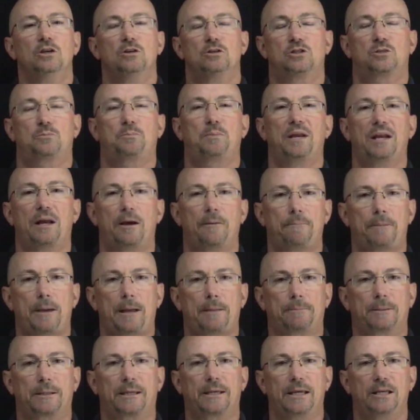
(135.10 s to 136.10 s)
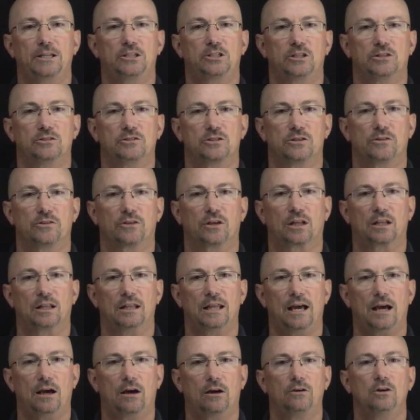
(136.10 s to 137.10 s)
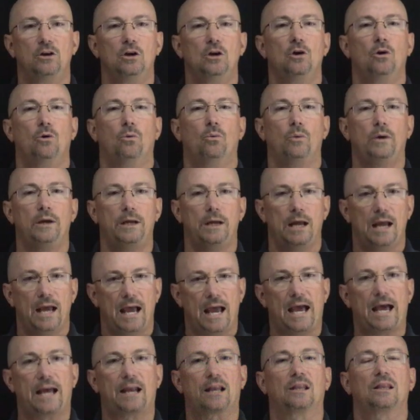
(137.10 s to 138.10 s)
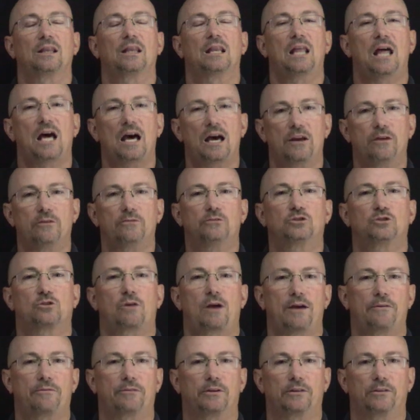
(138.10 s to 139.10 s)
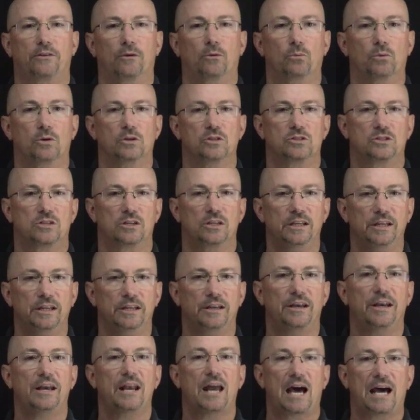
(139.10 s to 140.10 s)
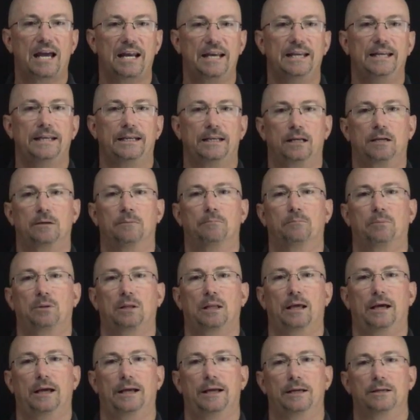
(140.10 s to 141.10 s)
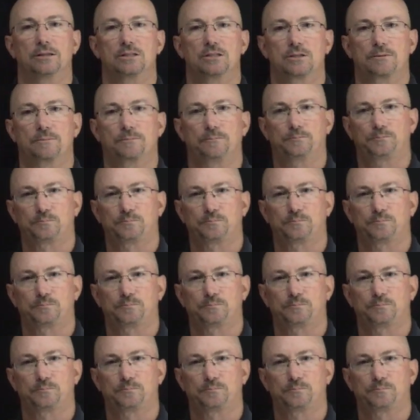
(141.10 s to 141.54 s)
spin up applications in the cloud, we had a lot of traffic that was not in compliance.